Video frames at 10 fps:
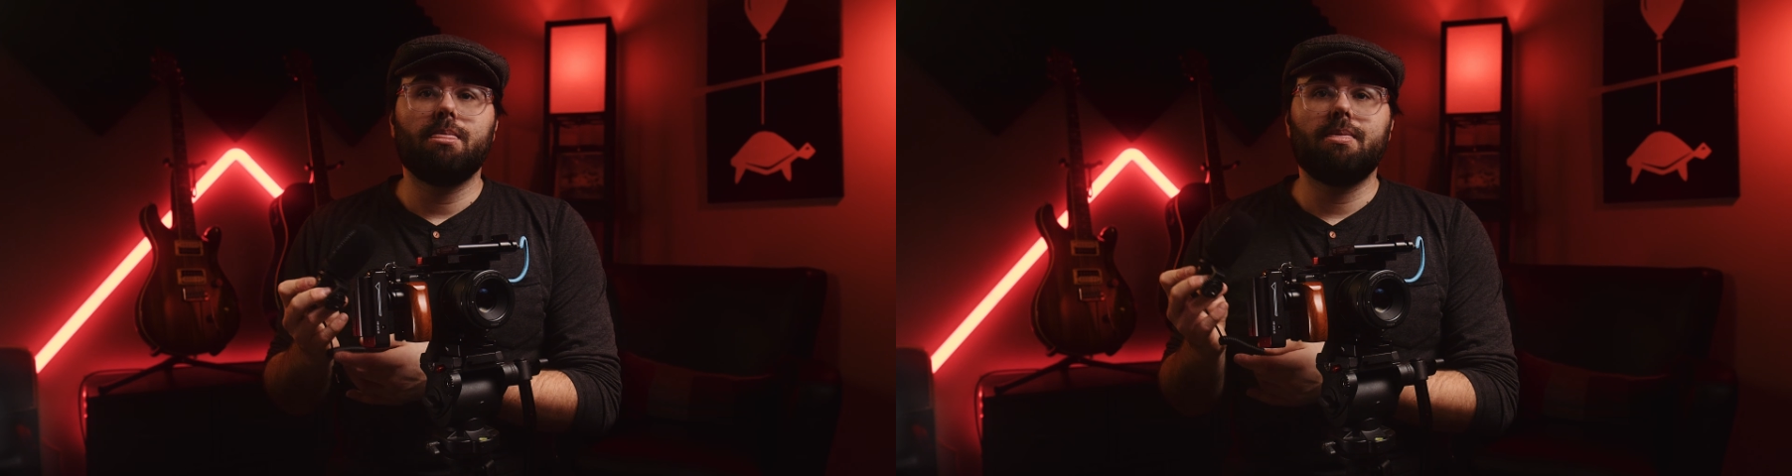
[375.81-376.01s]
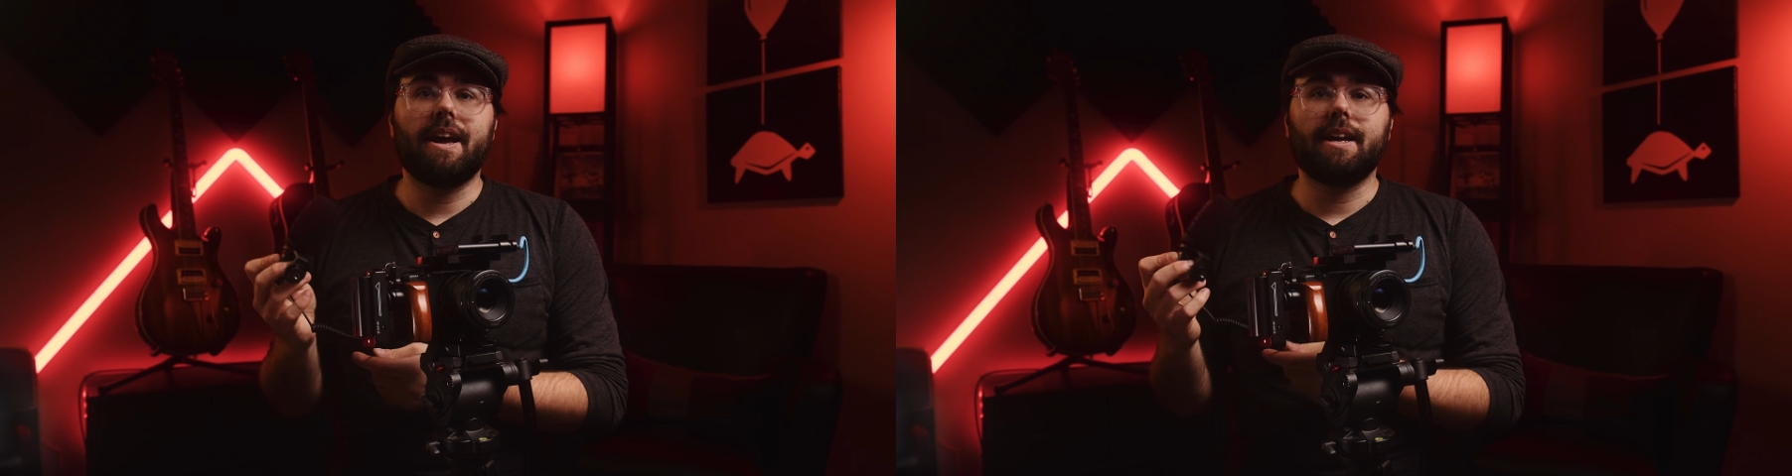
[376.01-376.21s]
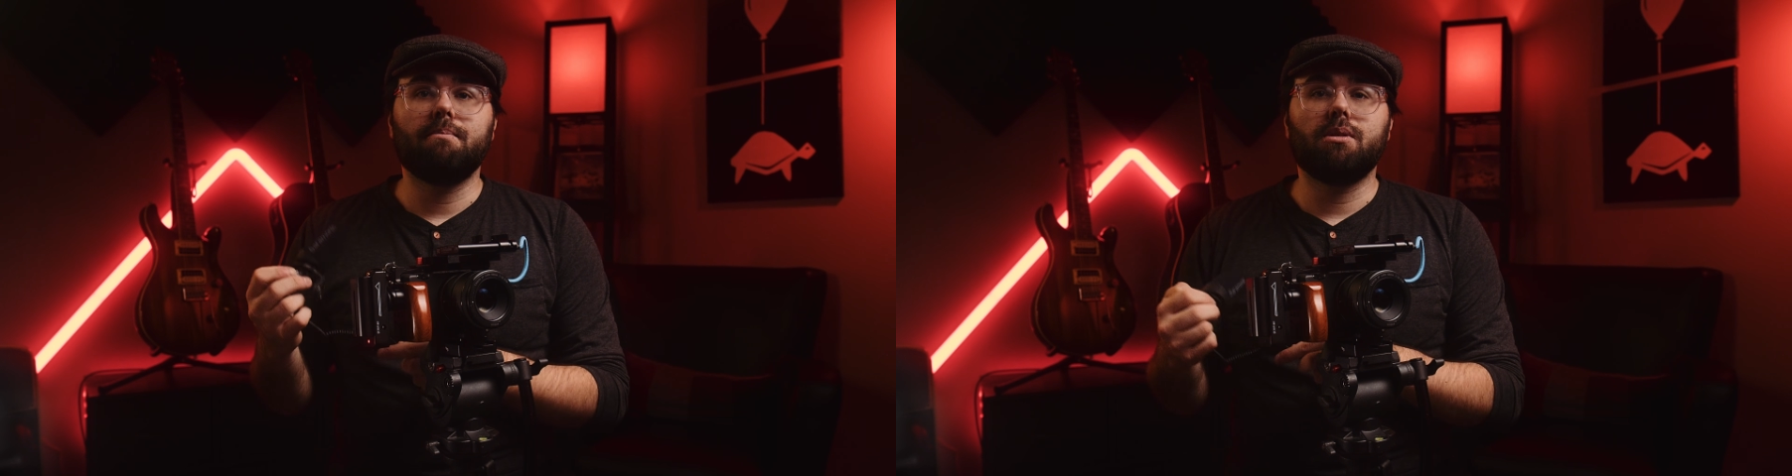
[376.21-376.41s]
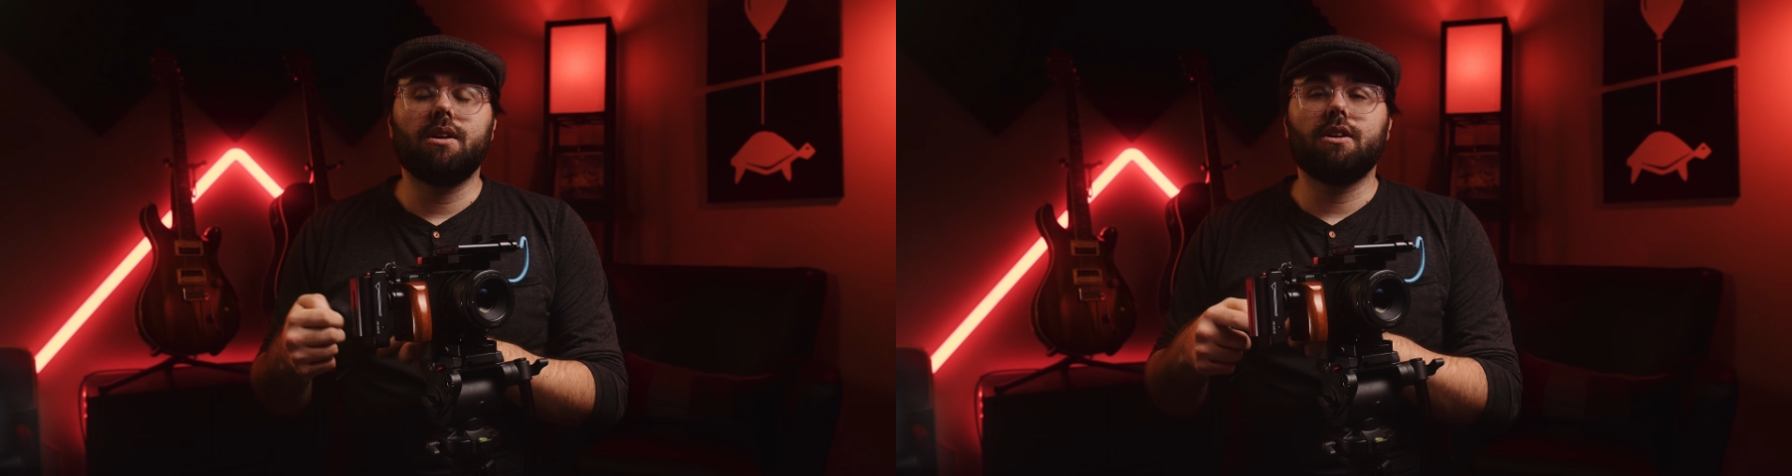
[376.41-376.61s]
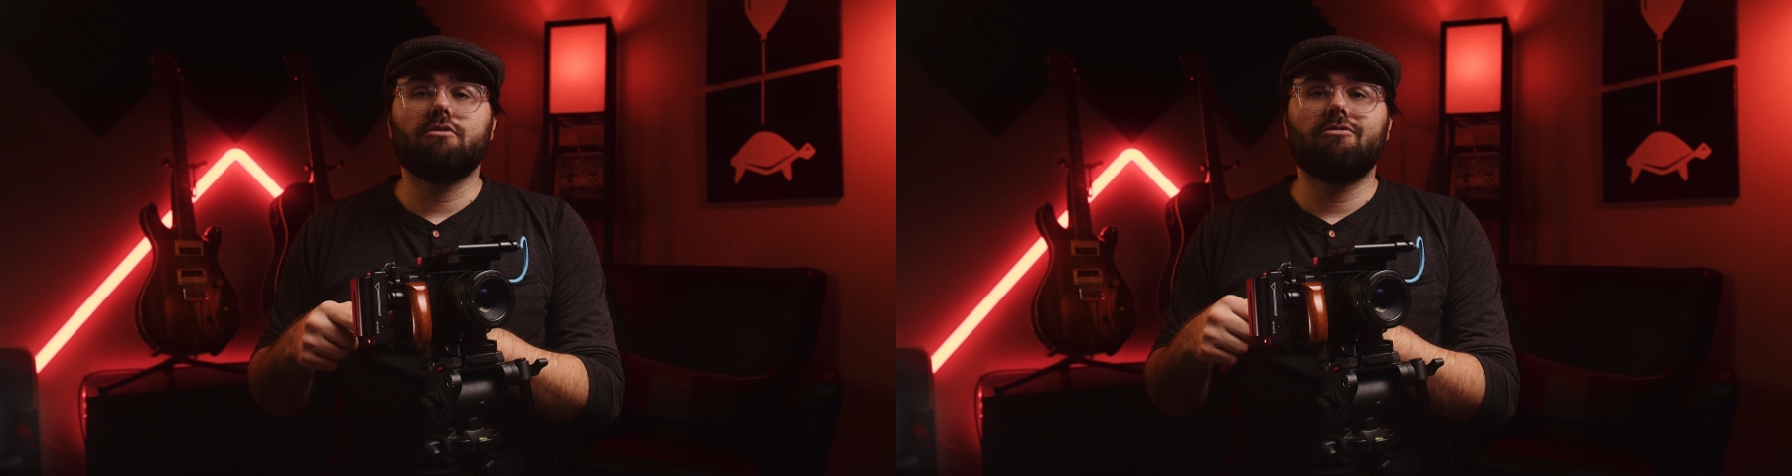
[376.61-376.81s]
that can
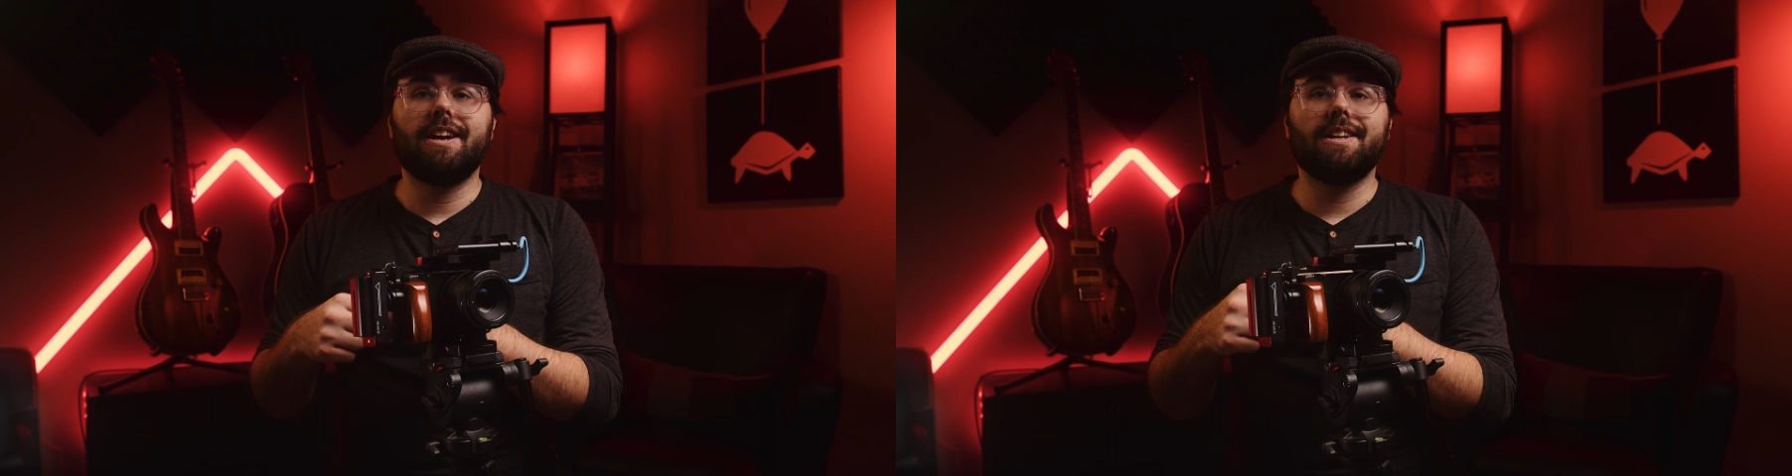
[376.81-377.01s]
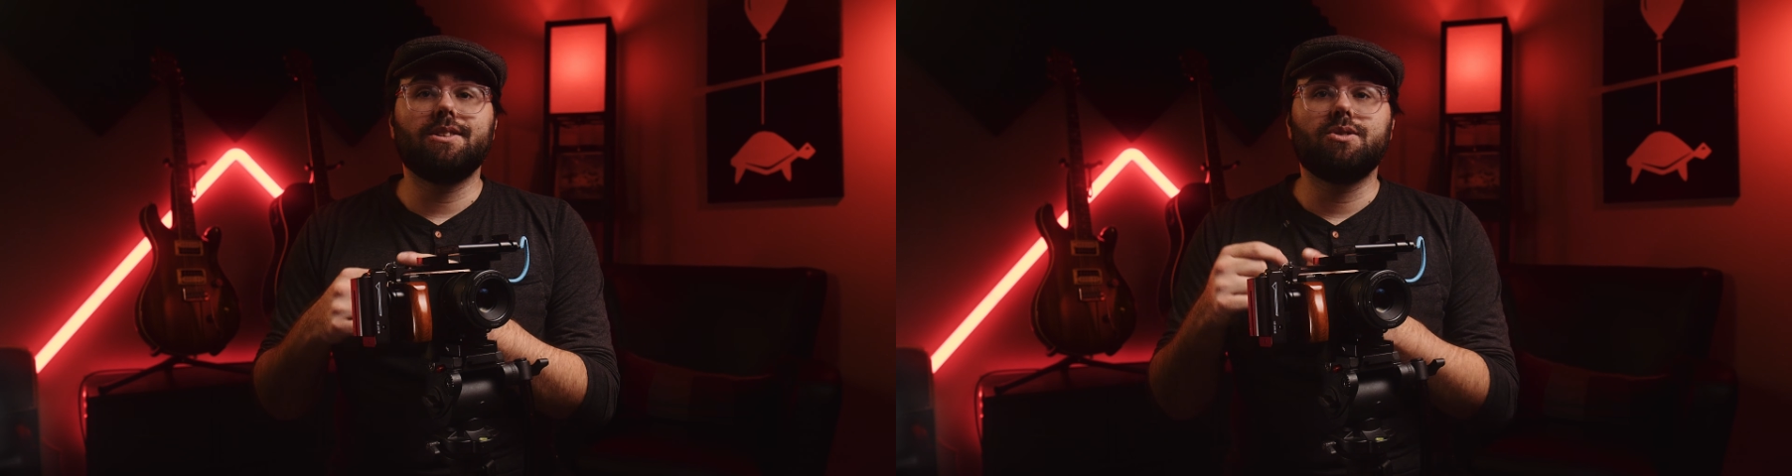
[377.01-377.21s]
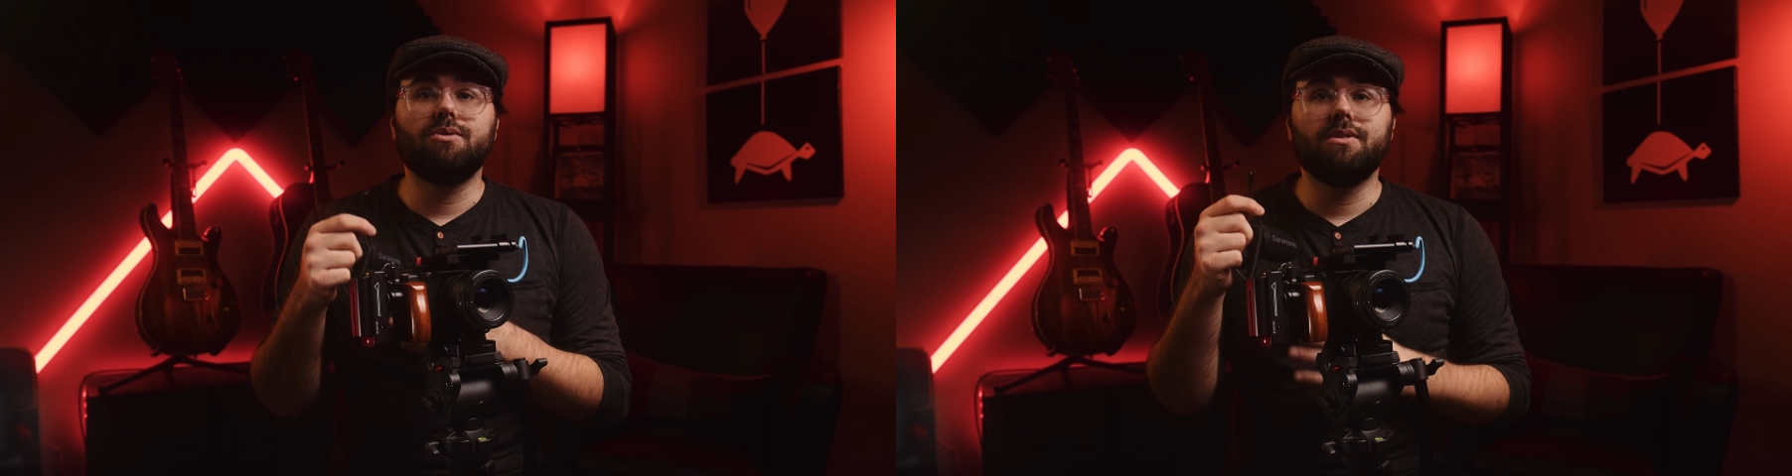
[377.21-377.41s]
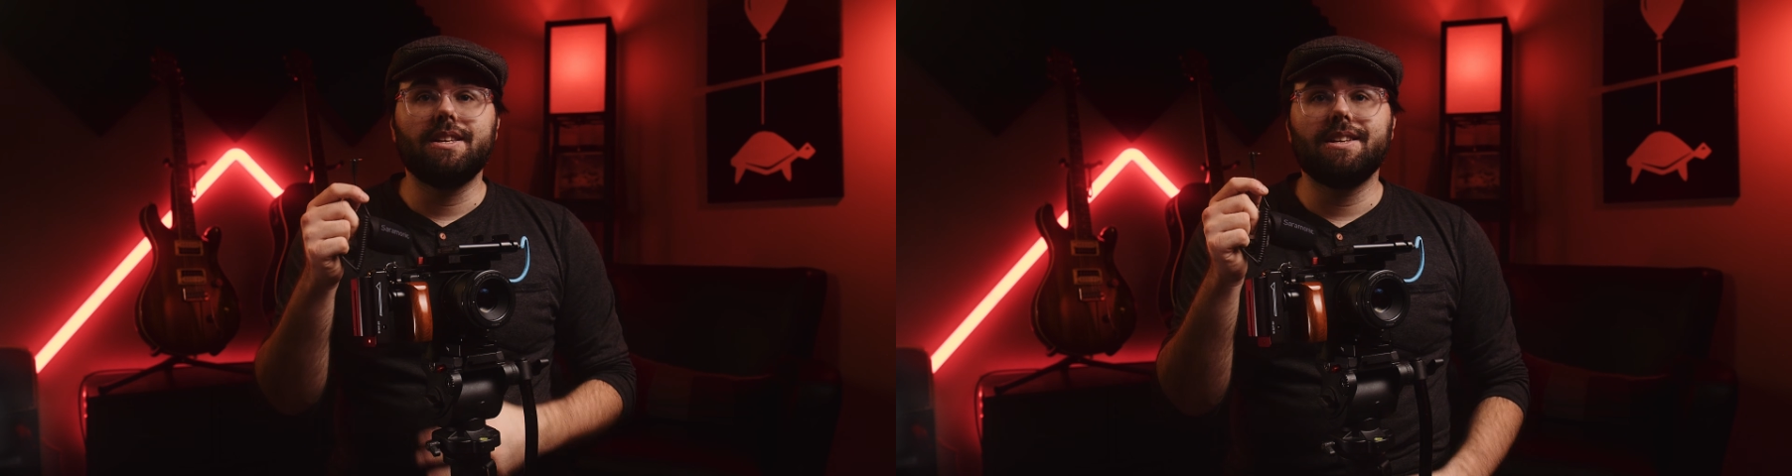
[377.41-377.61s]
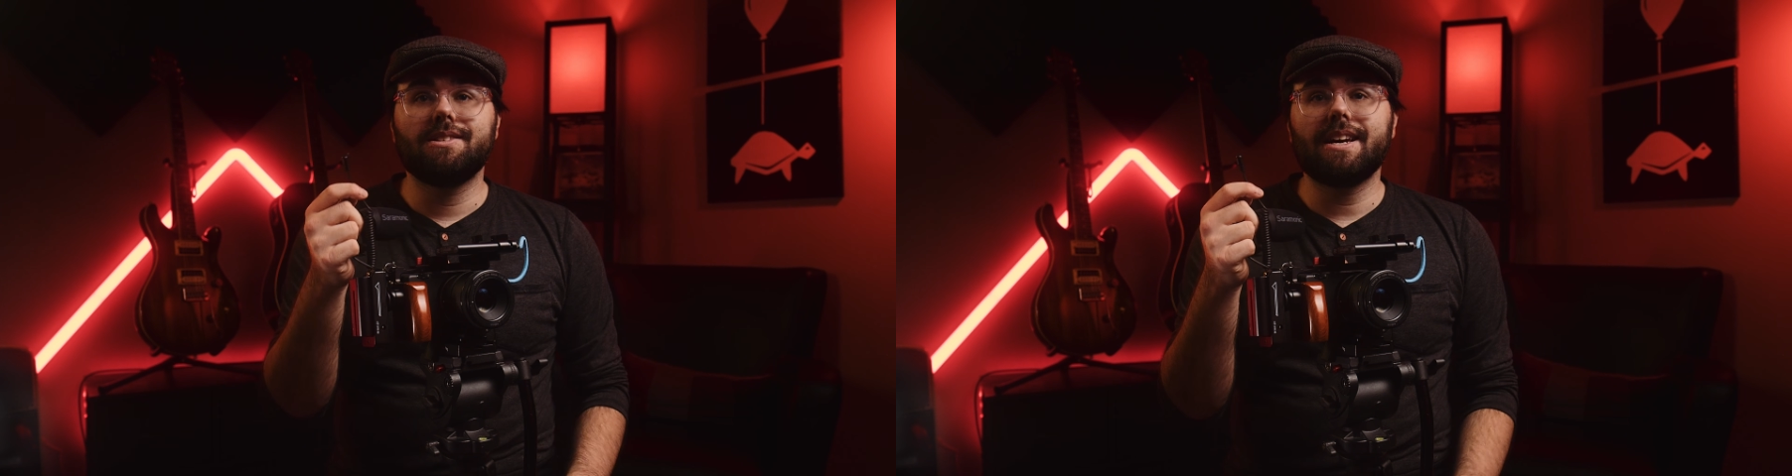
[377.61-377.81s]
plug right into
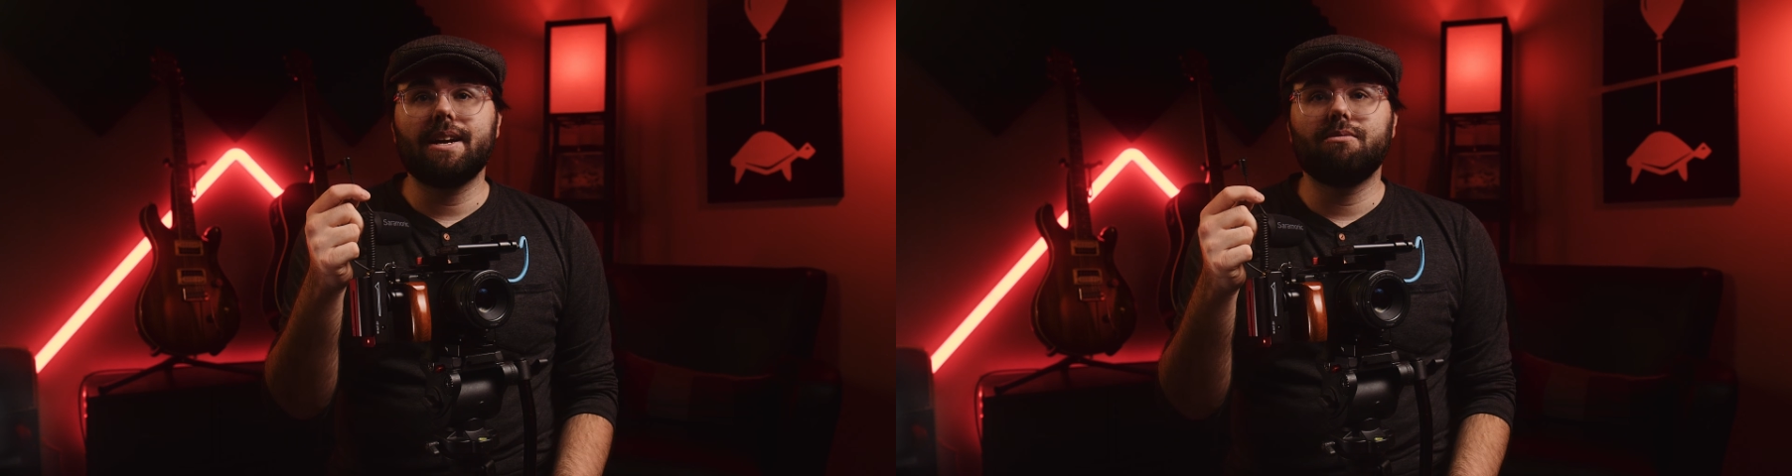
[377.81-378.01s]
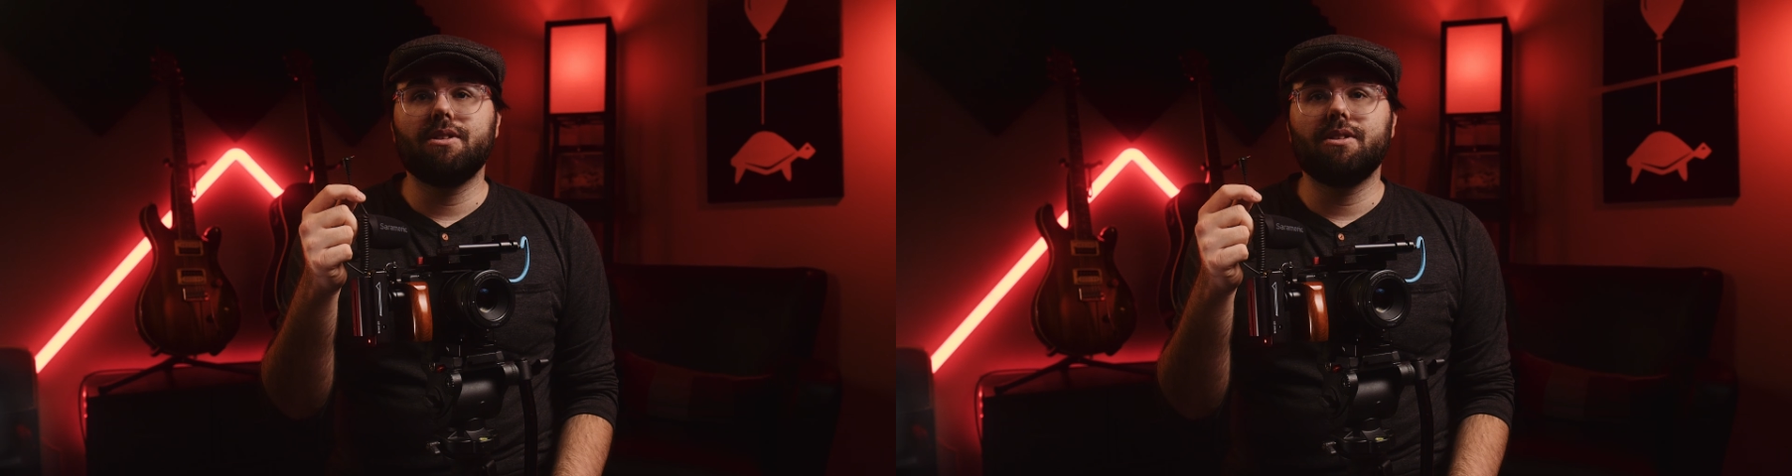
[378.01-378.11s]
the side